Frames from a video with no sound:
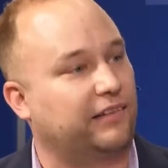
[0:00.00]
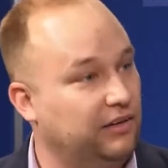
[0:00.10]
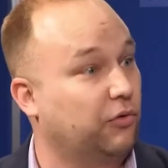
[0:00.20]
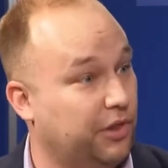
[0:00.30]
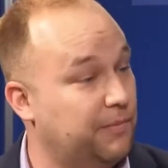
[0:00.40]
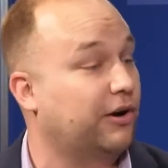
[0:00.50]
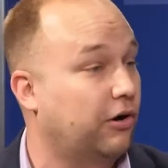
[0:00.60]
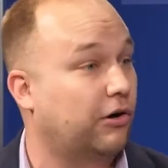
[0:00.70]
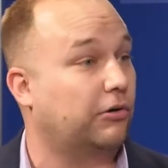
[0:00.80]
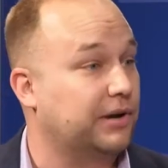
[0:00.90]
asking for them,
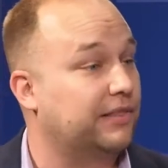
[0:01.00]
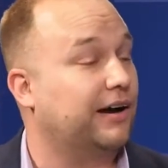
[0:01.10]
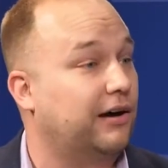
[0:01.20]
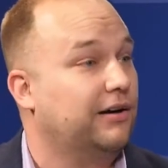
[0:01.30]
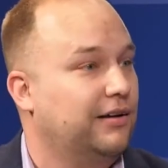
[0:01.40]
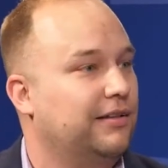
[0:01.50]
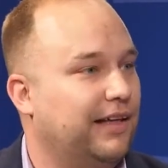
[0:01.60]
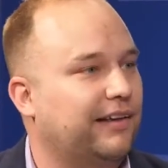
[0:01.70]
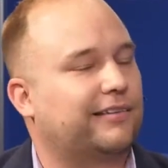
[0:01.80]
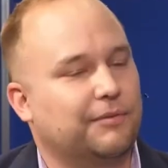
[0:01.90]
they're already there.
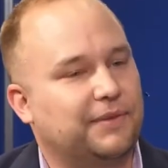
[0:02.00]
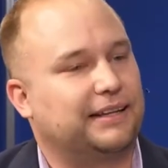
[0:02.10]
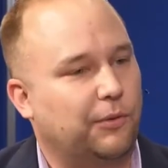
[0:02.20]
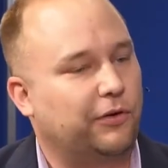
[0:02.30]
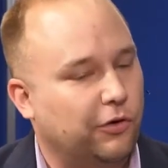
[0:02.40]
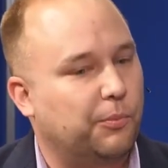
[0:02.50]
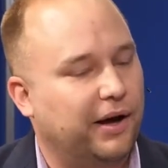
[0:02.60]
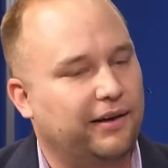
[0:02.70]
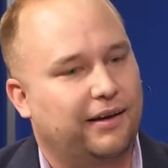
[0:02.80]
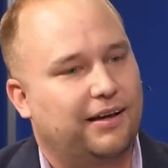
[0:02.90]
That is something that we do,
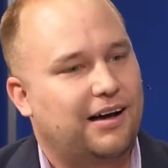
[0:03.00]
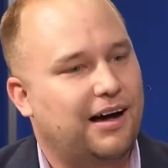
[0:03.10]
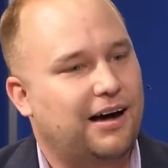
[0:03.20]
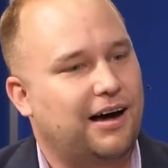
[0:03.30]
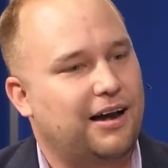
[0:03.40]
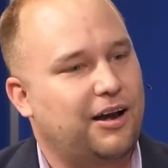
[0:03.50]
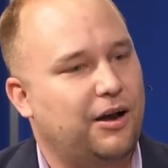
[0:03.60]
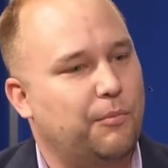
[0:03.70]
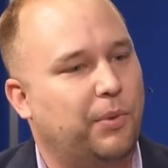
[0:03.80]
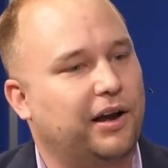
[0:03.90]

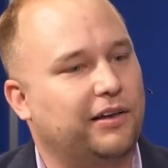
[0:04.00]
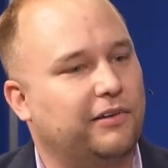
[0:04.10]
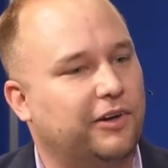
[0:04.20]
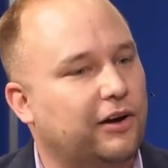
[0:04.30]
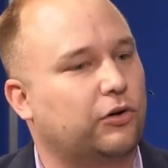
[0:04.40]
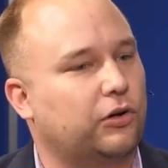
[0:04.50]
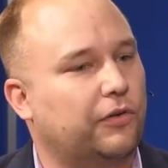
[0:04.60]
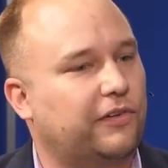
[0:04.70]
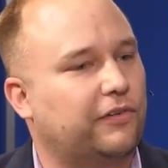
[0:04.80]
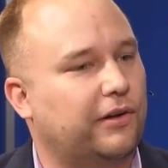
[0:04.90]
but in
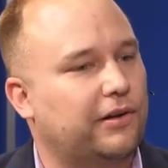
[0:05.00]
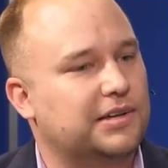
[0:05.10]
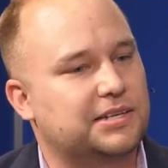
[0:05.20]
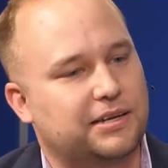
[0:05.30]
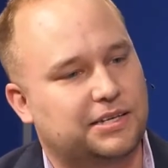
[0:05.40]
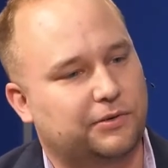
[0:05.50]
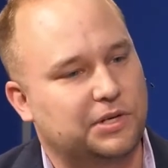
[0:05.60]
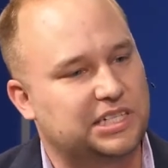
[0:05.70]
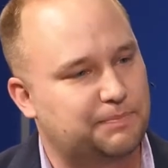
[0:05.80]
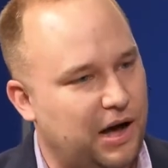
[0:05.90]
general, this is a
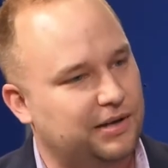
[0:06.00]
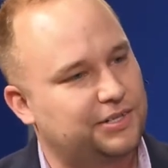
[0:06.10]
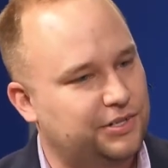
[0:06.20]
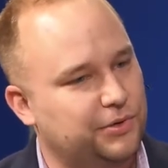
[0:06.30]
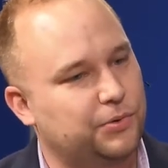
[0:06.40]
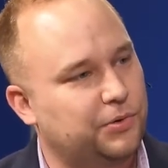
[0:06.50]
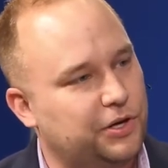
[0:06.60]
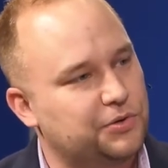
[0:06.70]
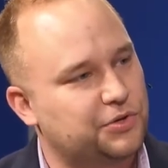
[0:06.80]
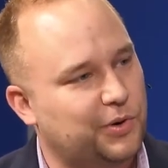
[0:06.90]
response to
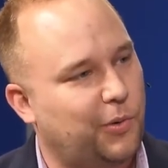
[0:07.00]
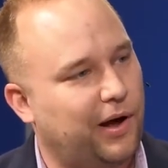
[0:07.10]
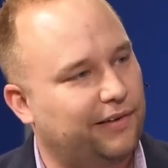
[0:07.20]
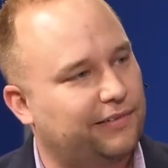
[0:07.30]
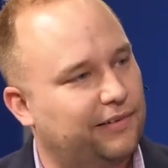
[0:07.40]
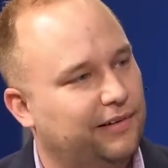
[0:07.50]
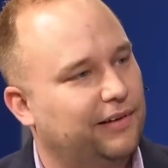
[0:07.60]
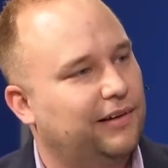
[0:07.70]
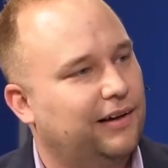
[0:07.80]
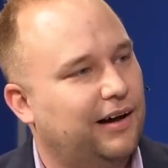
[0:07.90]
the user's request.
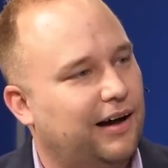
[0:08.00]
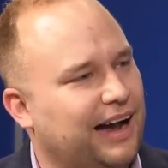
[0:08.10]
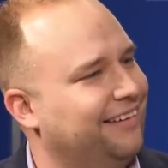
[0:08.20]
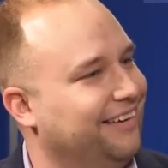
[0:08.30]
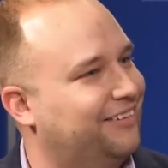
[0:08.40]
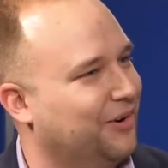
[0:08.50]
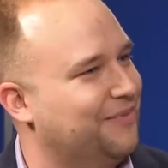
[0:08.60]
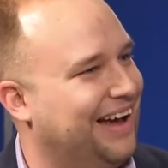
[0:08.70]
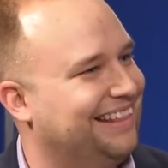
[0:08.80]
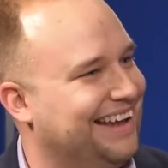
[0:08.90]
I guess it's
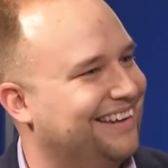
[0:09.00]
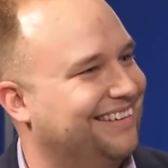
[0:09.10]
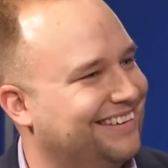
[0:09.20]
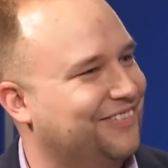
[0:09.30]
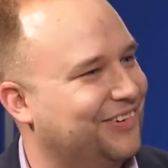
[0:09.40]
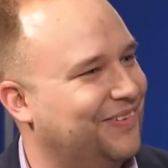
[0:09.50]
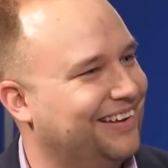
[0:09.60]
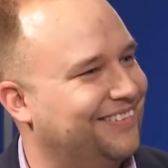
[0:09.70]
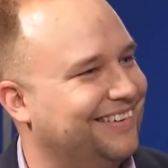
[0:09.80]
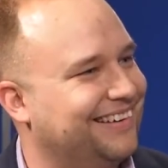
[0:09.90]
sort of at the essence of
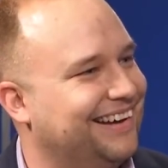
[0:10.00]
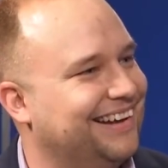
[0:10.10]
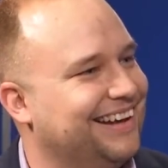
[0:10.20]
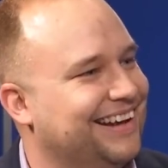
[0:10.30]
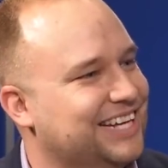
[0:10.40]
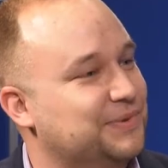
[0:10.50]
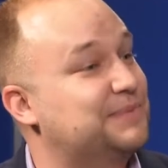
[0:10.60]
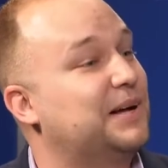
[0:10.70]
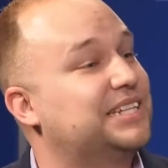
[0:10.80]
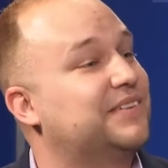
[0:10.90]
responsive design. It's
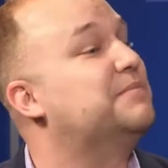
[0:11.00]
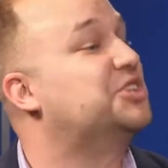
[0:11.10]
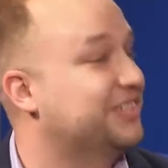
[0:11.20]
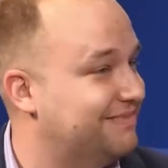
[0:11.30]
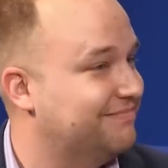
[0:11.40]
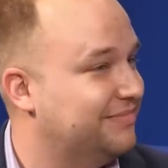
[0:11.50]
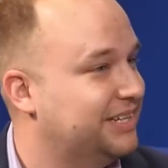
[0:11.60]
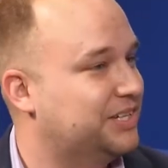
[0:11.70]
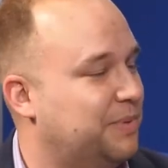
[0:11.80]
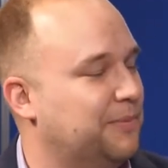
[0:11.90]
responsive images.
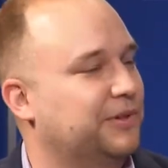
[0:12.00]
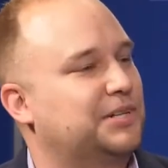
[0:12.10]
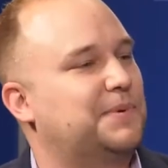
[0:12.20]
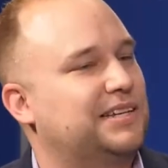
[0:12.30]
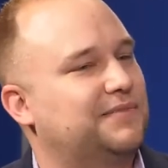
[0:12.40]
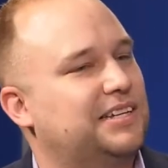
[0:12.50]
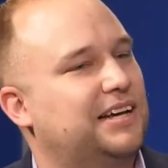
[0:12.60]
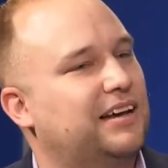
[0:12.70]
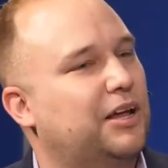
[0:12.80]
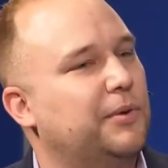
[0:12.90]
So people in the responsive
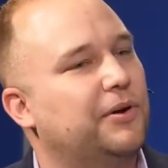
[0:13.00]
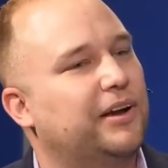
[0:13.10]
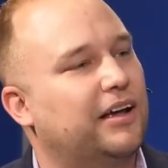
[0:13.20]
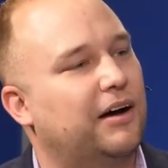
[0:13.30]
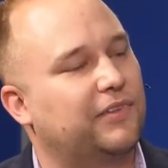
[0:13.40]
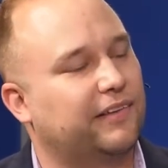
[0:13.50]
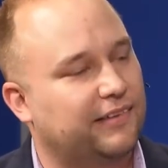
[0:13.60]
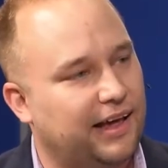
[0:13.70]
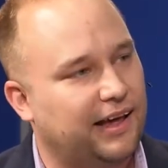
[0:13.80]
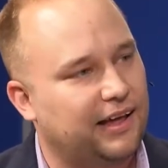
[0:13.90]
design community often
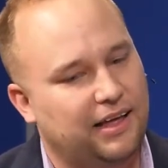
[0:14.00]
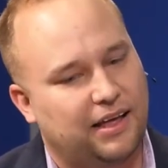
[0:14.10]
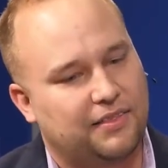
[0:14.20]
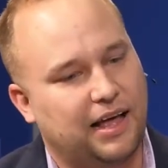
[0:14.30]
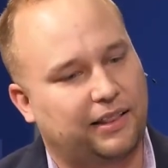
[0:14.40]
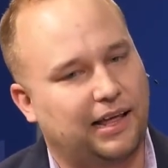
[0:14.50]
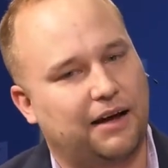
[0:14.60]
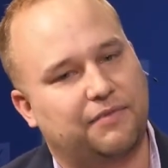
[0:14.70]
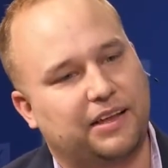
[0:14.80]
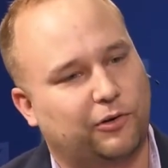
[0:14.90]
say that they
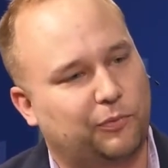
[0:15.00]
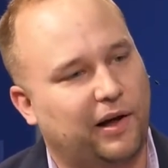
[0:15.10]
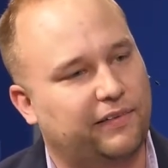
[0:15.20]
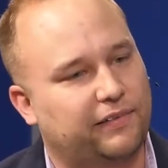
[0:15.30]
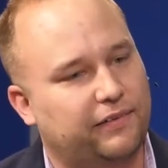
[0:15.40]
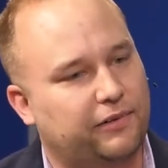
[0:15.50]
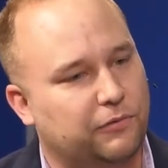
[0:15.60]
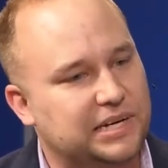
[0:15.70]
have the responsive